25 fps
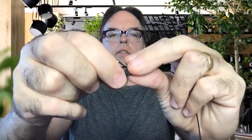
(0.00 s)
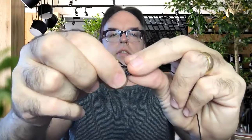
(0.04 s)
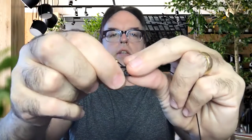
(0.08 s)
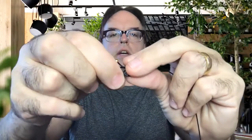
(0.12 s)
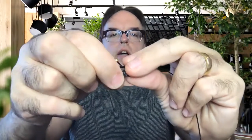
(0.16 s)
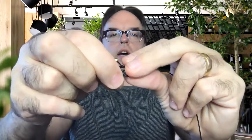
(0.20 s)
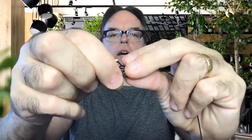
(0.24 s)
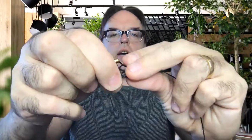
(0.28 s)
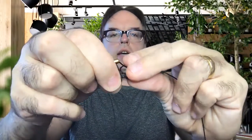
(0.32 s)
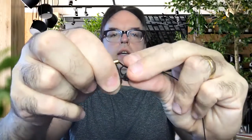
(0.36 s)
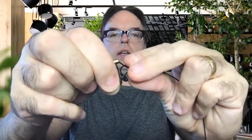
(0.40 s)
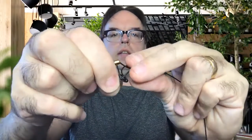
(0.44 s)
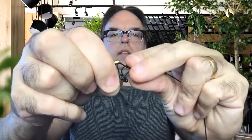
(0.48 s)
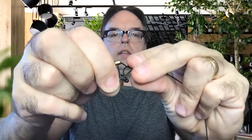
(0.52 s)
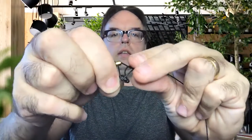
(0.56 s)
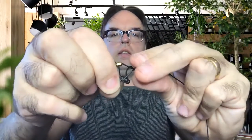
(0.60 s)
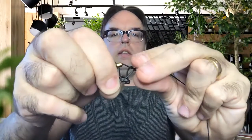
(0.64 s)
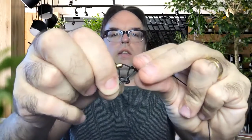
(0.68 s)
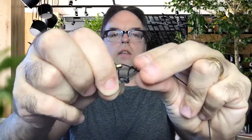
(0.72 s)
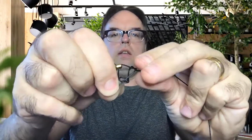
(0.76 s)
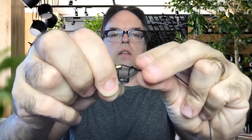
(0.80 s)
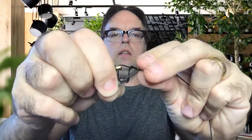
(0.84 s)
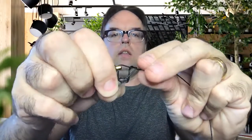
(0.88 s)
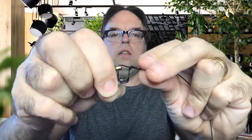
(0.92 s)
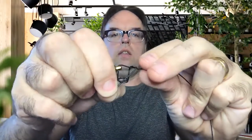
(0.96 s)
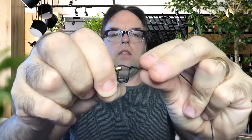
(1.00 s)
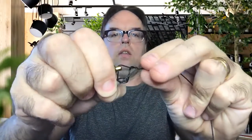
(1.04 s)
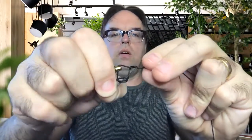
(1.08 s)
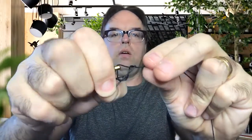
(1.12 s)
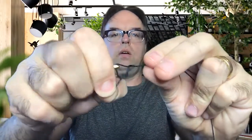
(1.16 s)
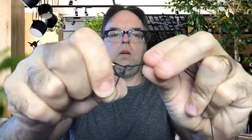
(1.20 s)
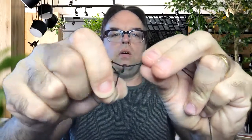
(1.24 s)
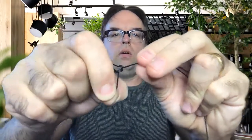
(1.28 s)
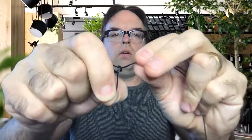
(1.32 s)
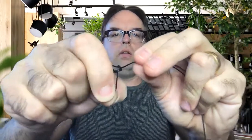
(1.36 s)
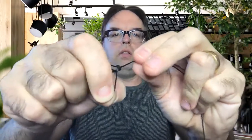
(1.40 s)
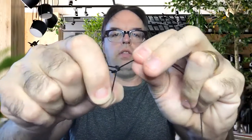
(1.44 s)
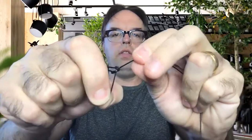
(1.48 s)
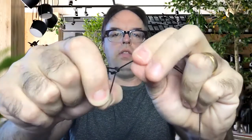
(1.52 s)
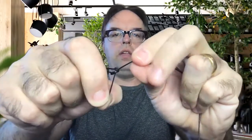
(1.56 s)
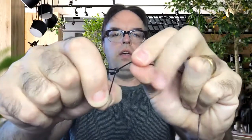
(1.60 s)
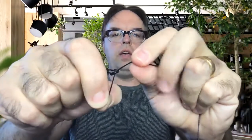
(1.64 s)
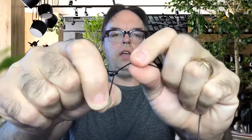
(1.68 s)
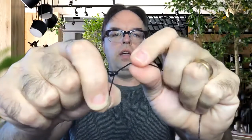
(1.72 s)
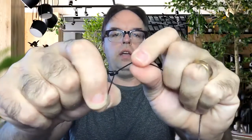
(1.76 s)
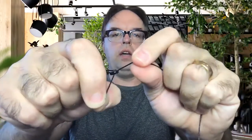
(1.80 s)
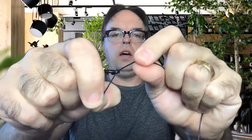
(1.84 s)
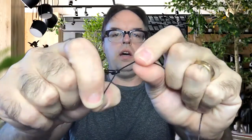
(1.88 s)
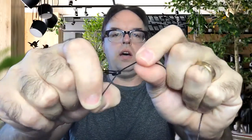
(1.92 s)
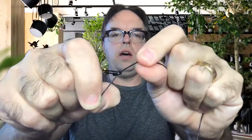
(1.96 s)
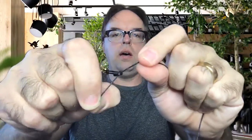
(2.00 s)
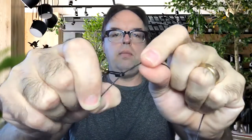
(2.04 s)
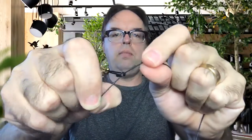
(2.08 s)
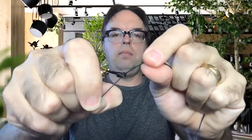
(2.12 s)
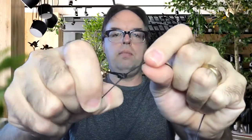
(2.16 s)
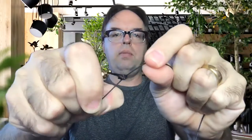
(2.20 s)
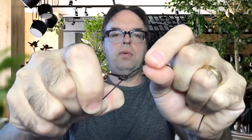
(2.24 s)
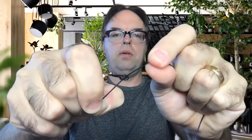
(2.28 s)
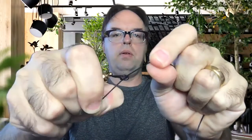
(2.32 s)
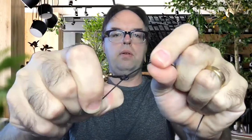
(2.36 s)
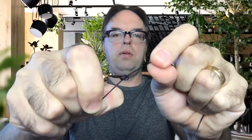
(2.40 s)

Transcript: tighten the whole thing up.